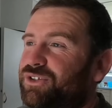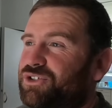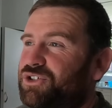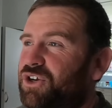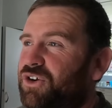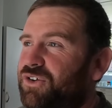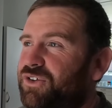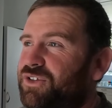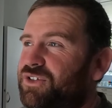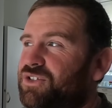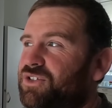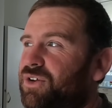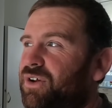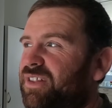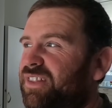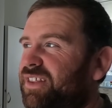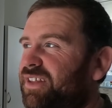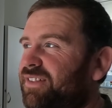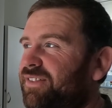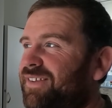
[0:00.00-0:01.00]
juniors, so I
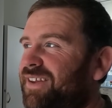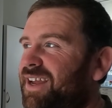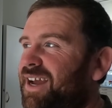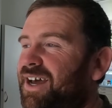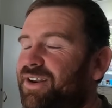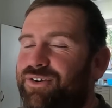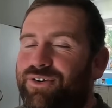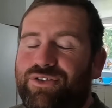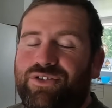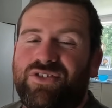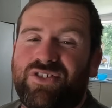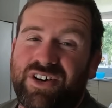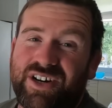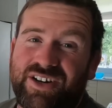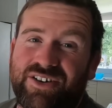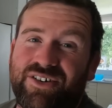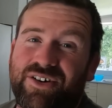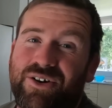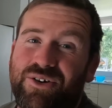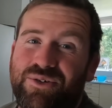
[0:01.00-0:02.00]
think they're under
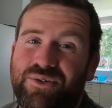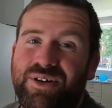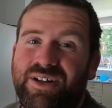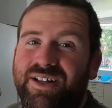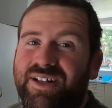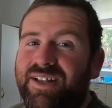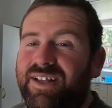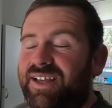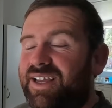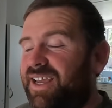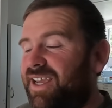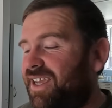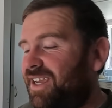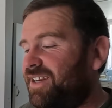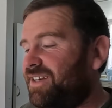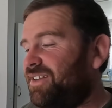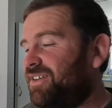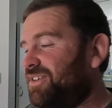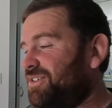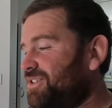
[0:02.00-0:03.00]
3-year-old.
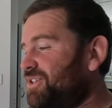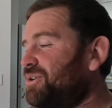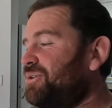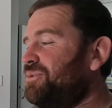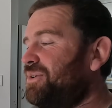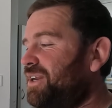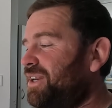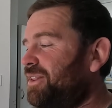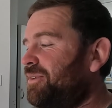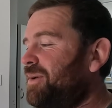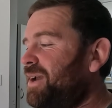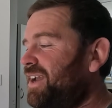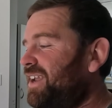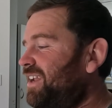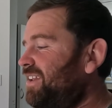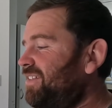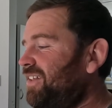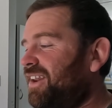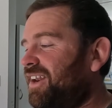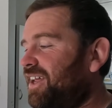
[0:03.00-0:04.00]
And it is cool getting them out
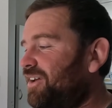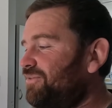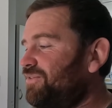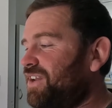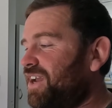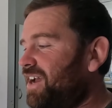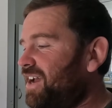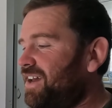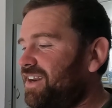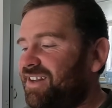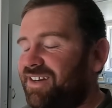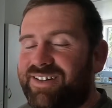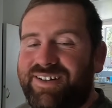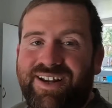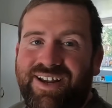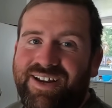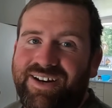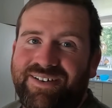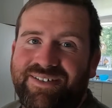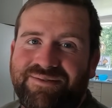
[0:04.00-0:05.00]
here. They love going
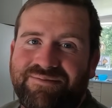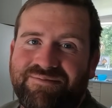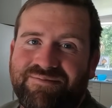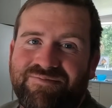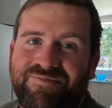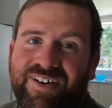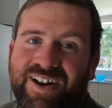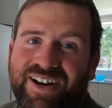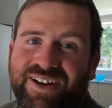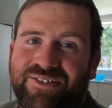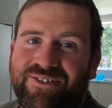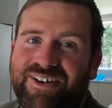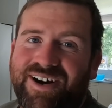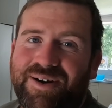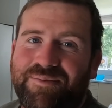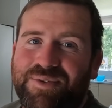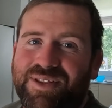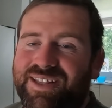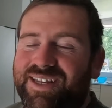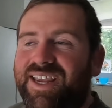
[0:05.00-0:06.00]
and running
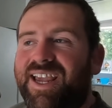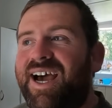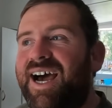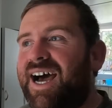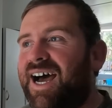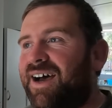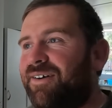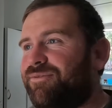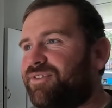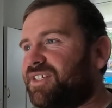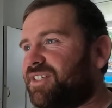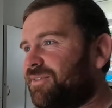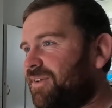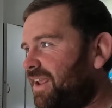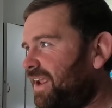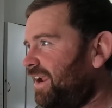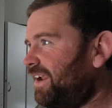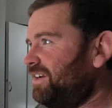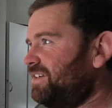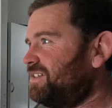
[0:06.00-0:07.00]
around with the calves
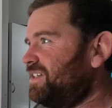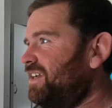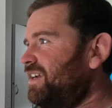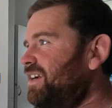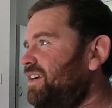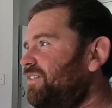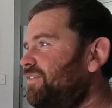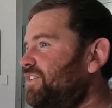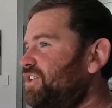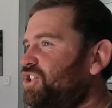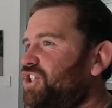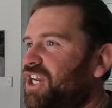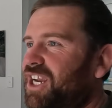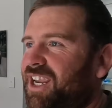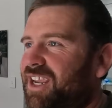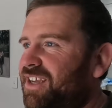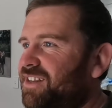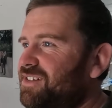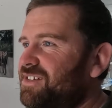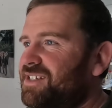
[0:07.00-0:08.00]
and the
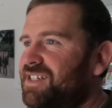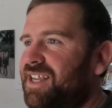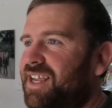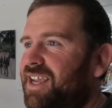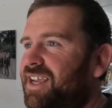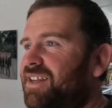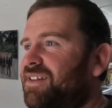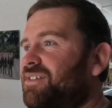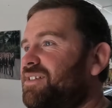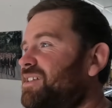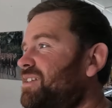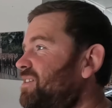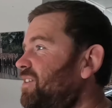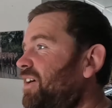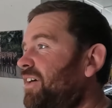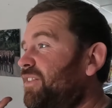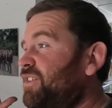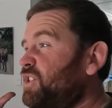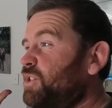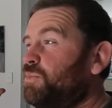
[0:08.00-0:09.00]
chickens. And
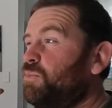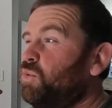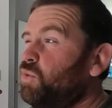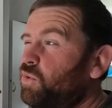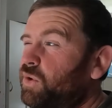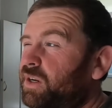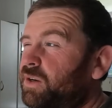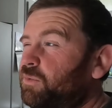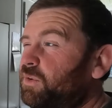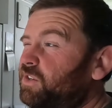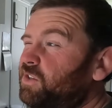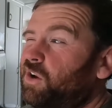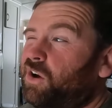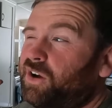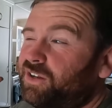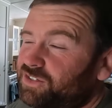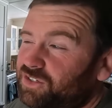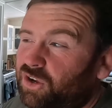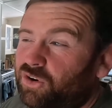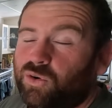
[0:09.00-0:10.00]
like this morning,
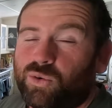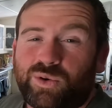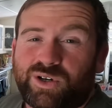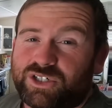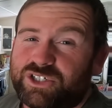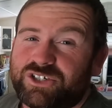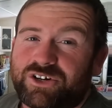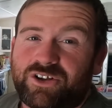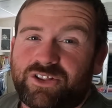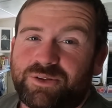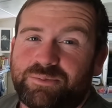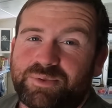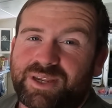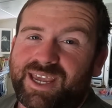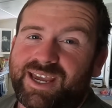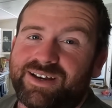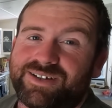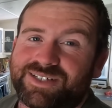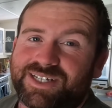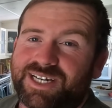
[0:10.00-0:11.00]
I don't always show them
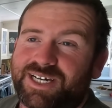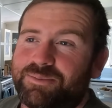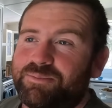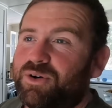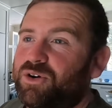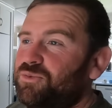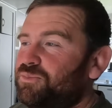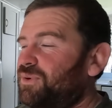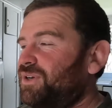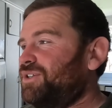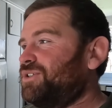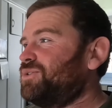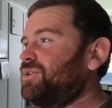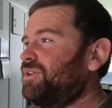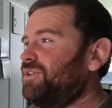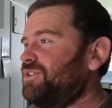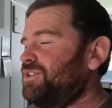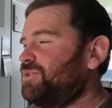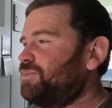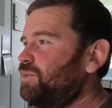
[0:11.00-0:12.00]
cows getting milk, but it sort
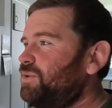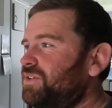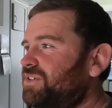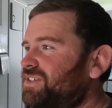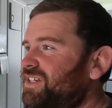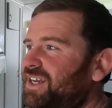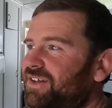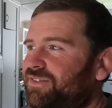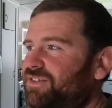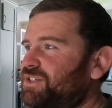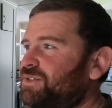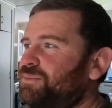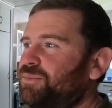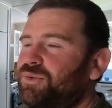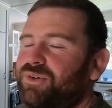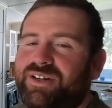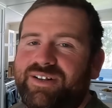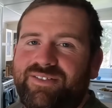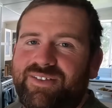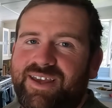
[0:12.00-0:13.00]
of just worked out this
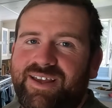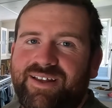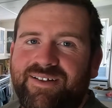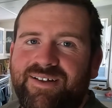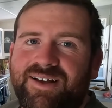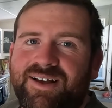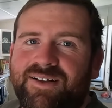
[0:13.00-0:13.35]
morning that